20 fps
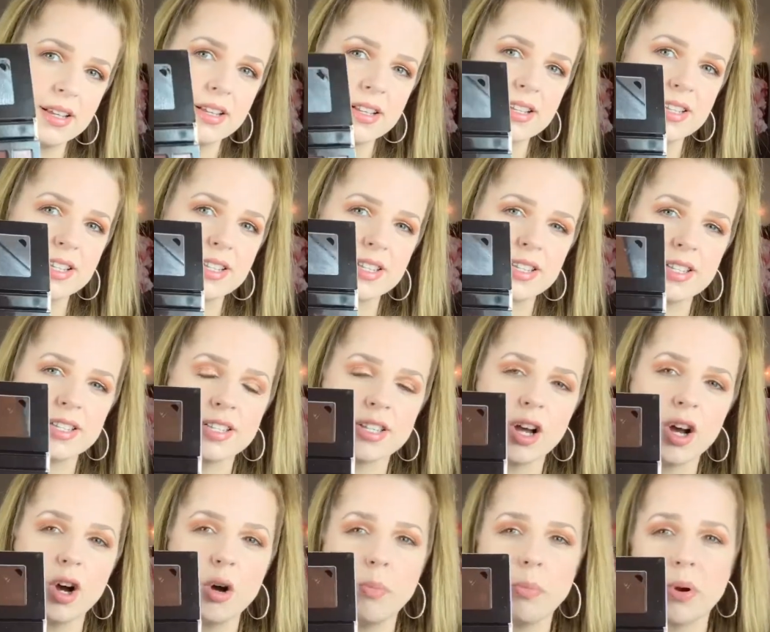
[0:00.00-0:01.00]

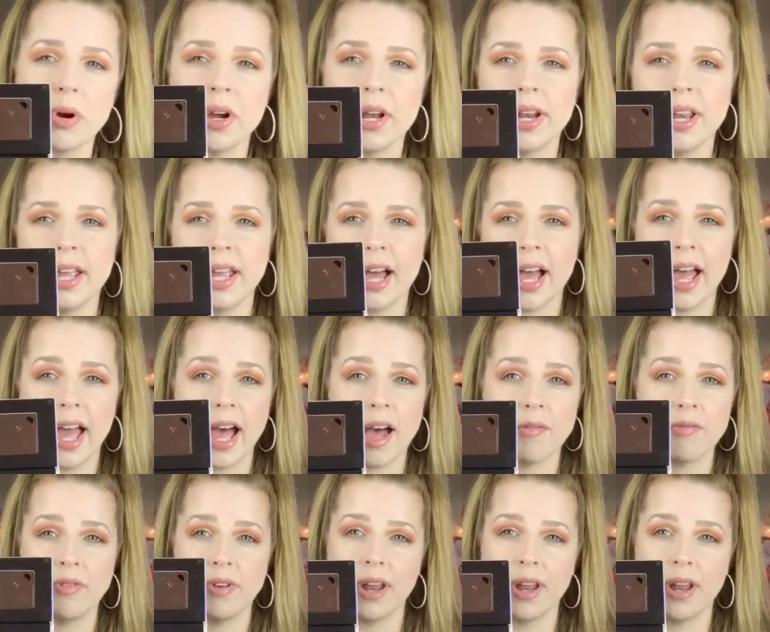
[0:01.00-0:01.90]
So pretty. I have